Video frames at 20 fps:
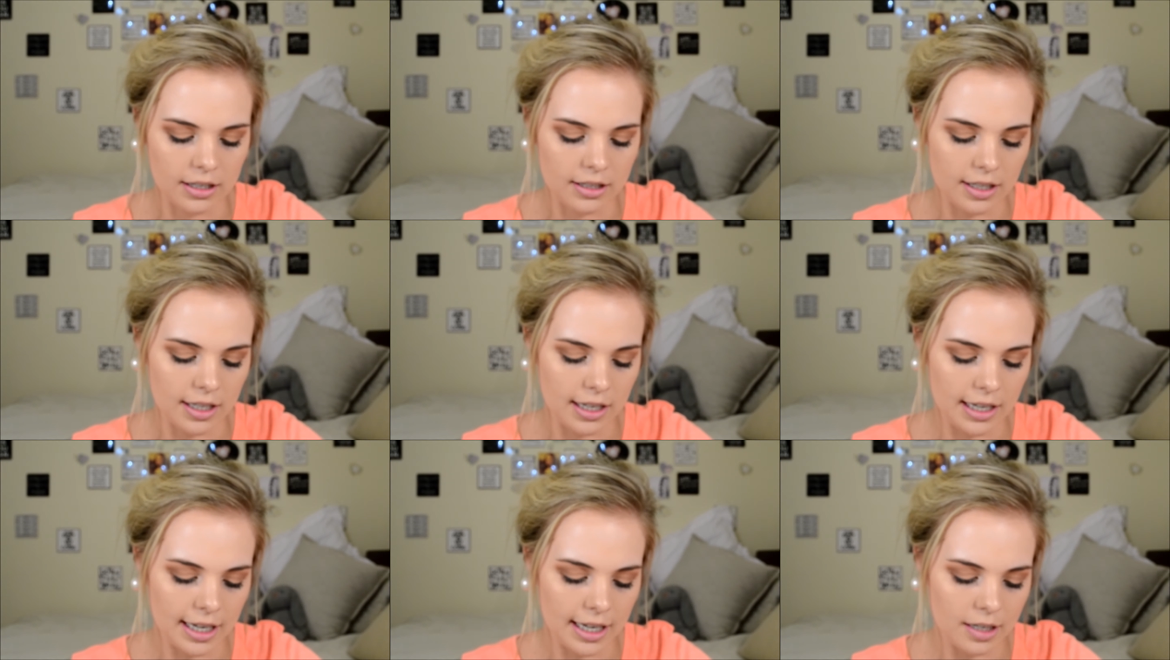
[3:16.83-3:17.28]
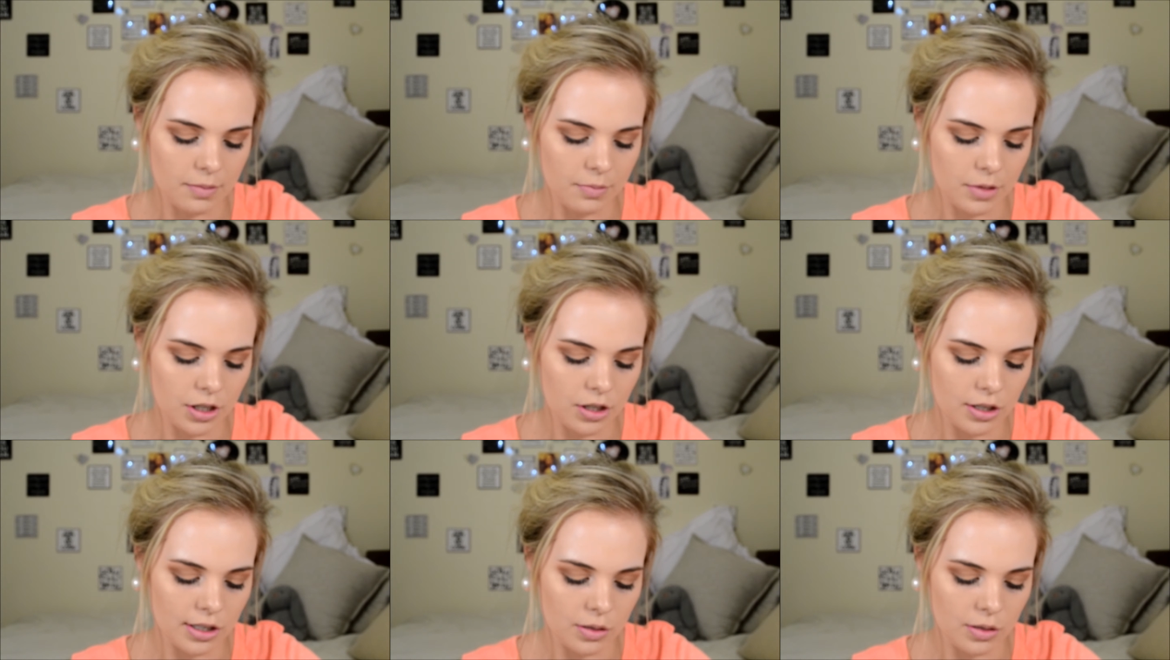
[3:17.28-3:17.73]
So let
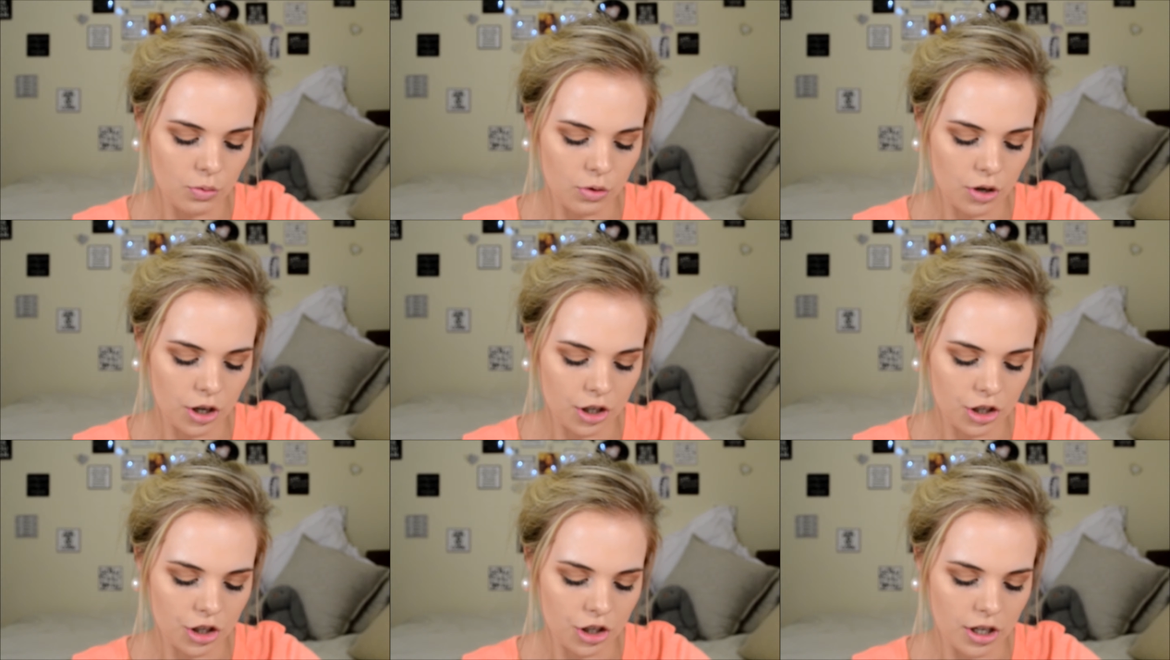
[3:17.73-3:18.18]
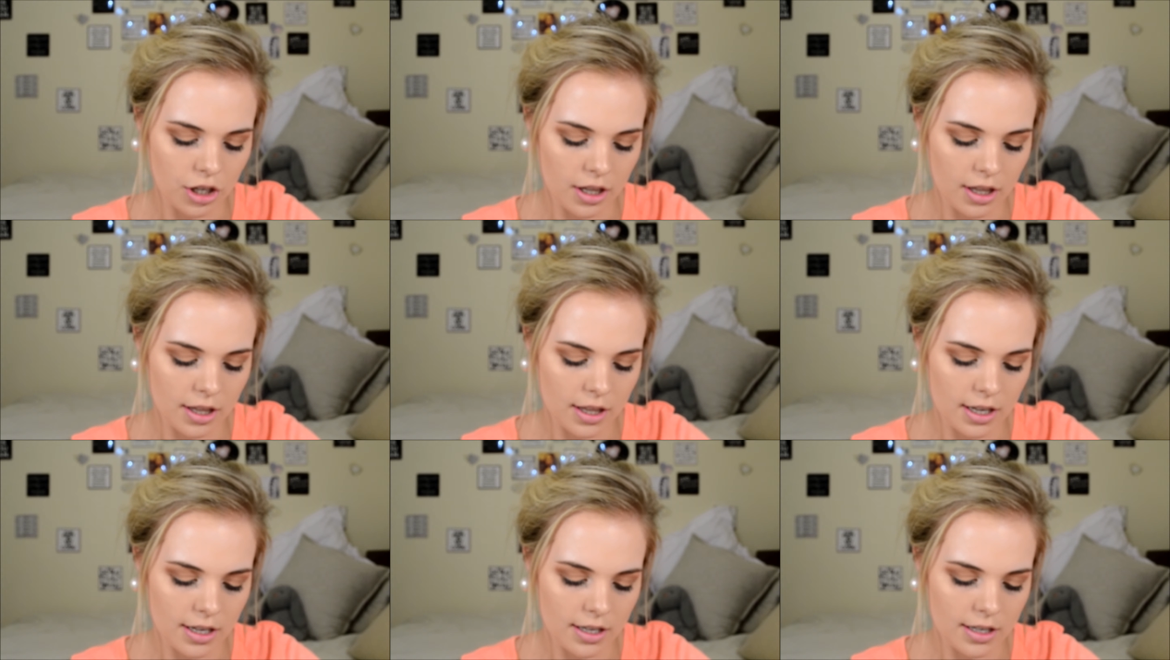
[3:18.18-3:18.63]
me swatch
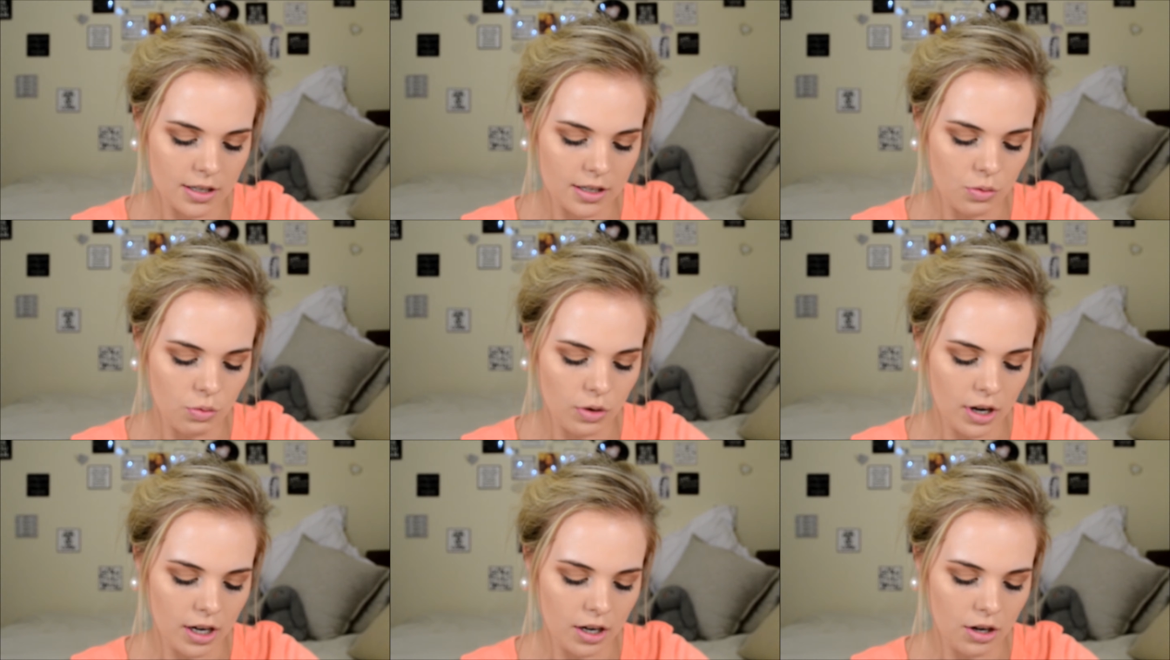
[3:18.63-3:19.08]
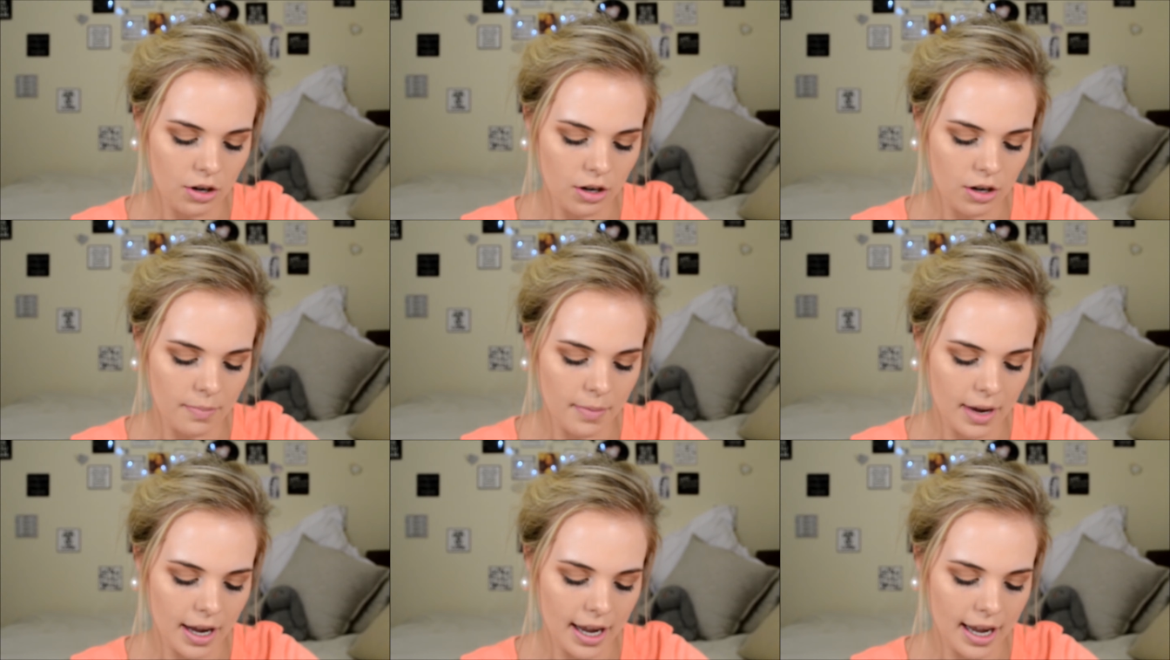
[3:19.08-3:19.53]
this one
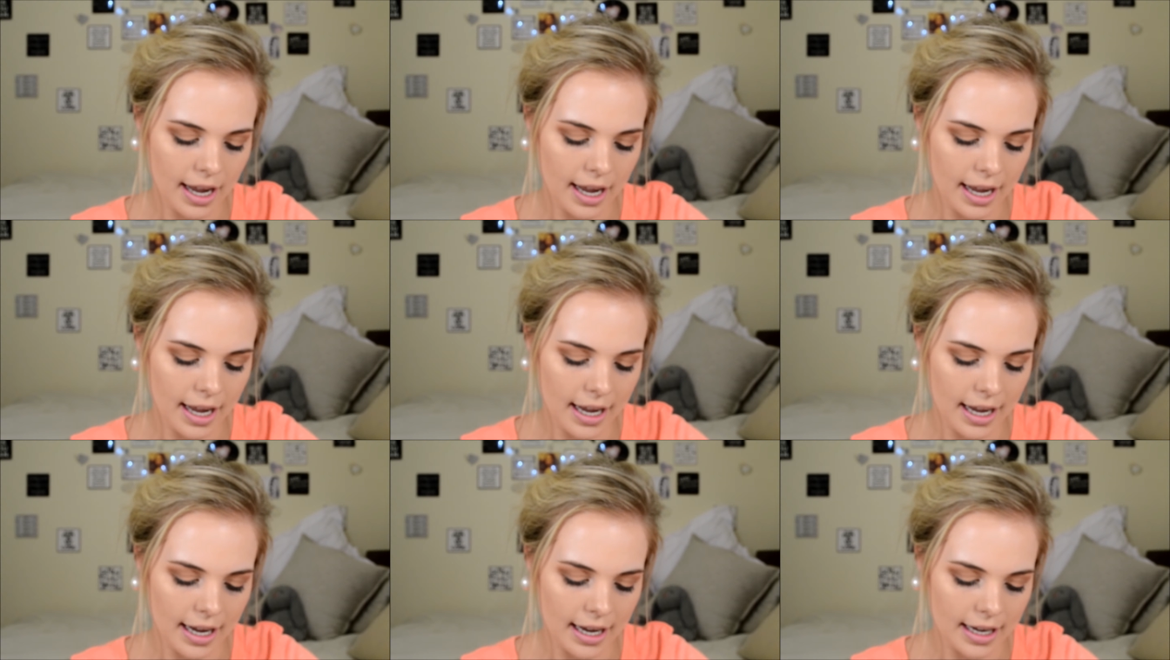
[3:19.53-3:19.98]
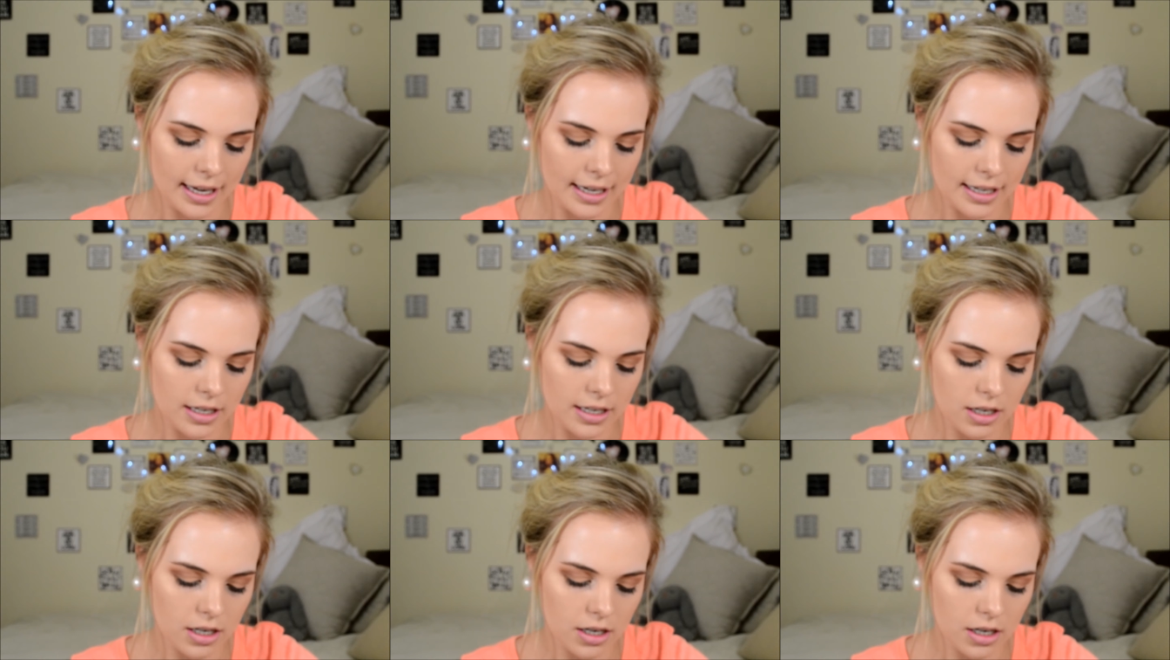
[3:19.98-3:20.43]
on my
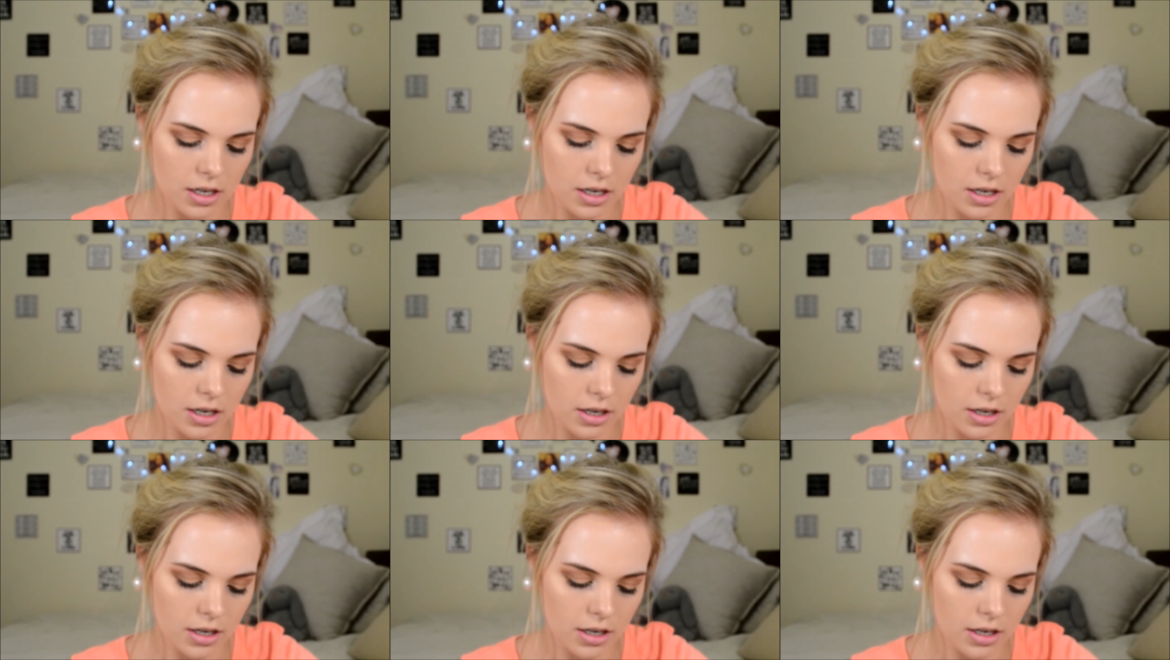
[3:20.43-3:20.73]
hand,